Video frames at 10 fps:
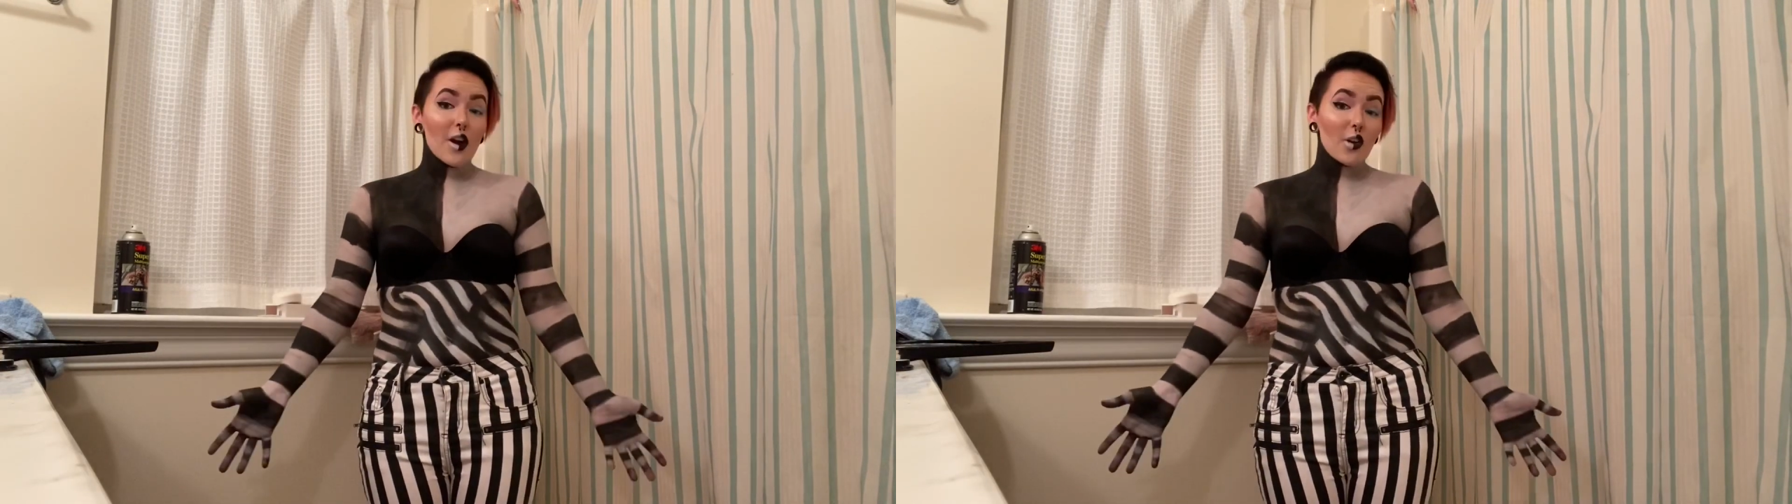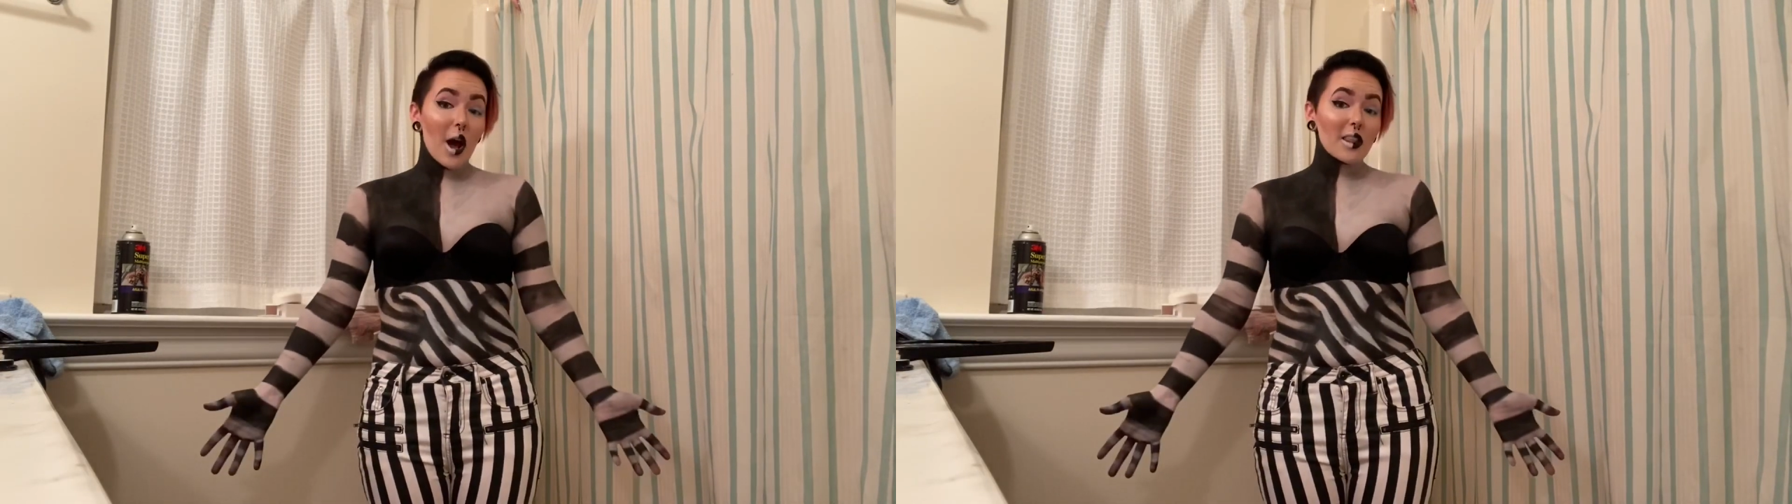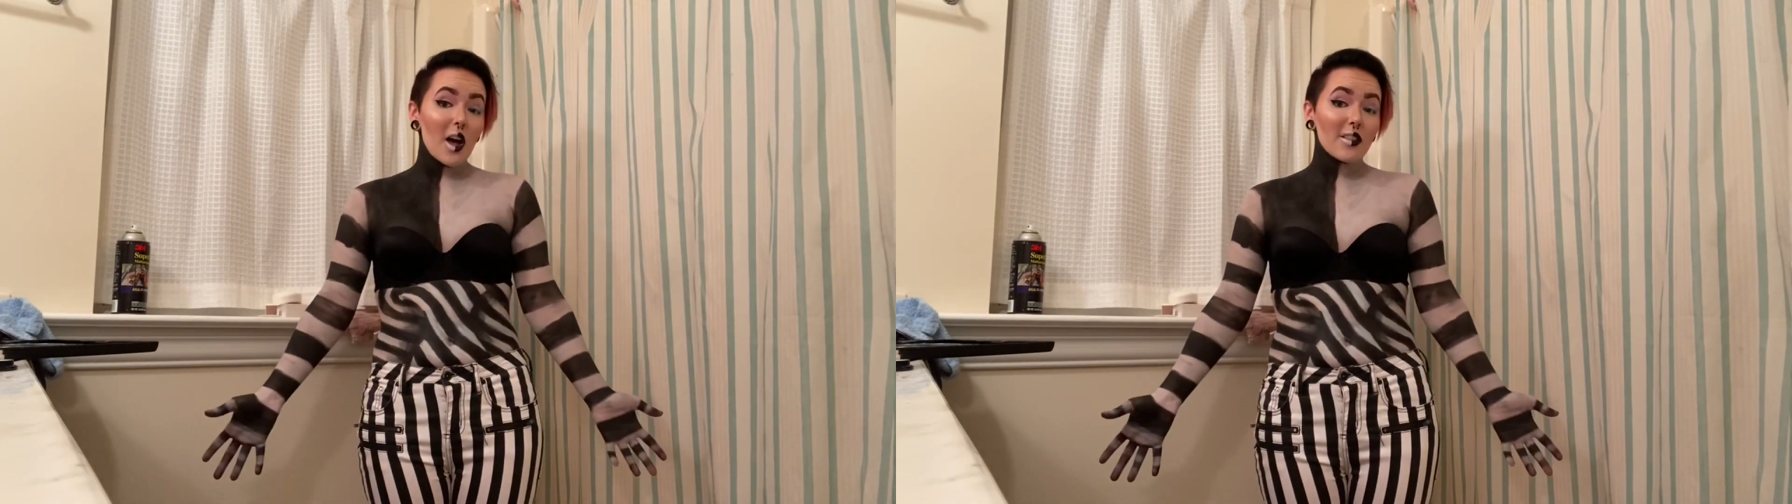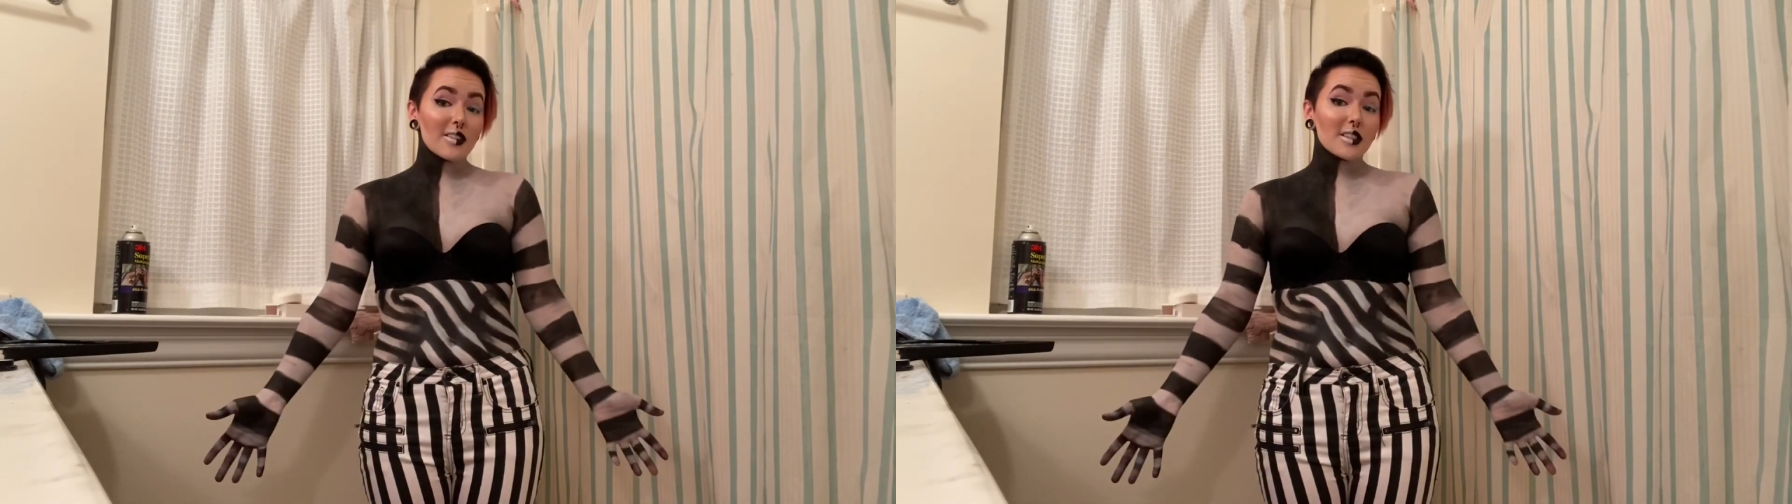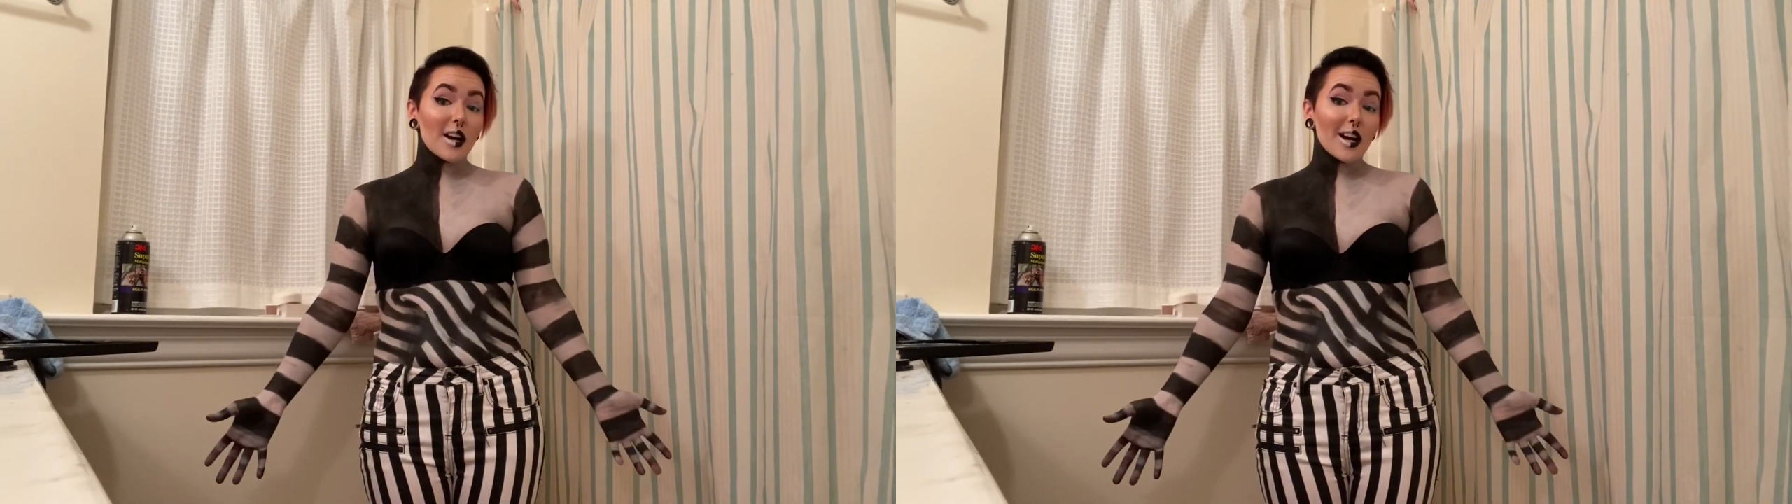how long
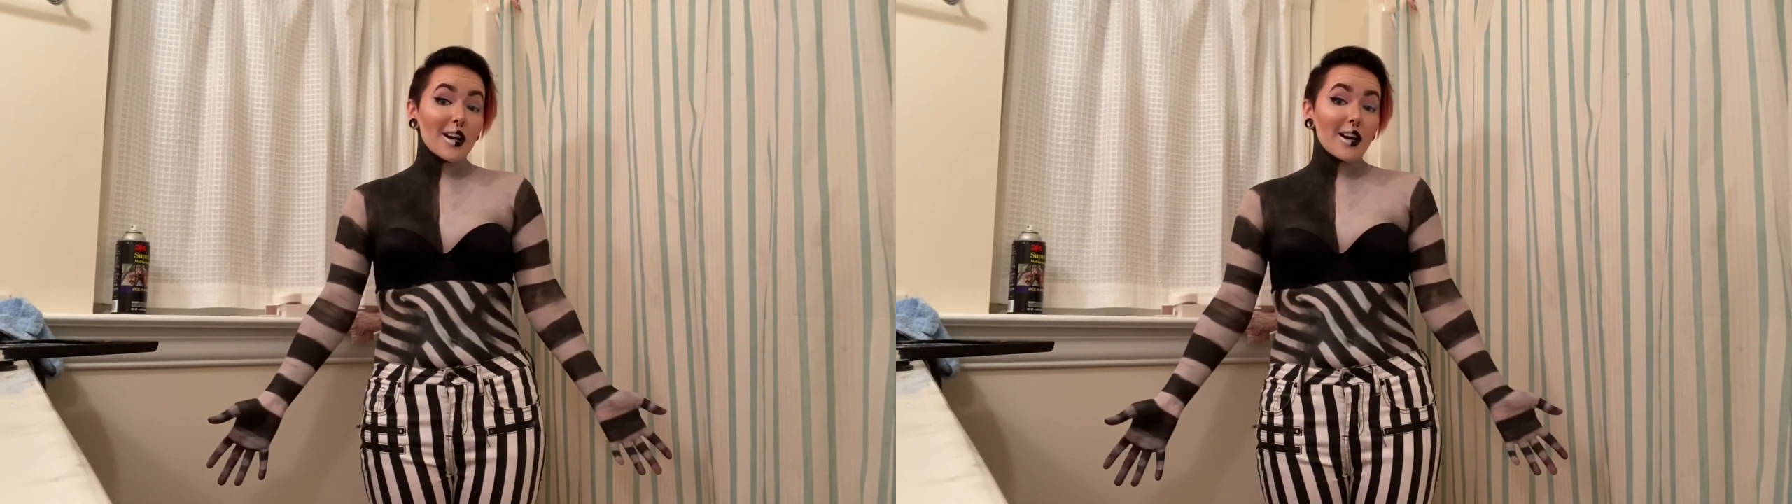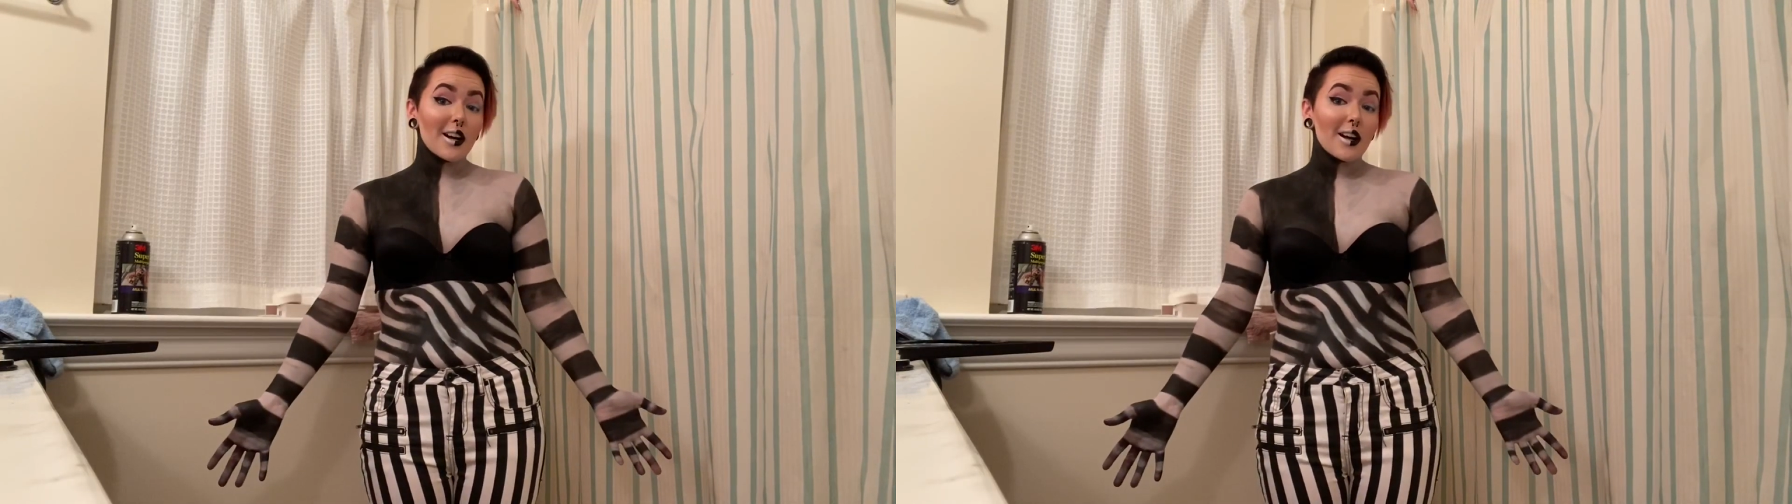this took.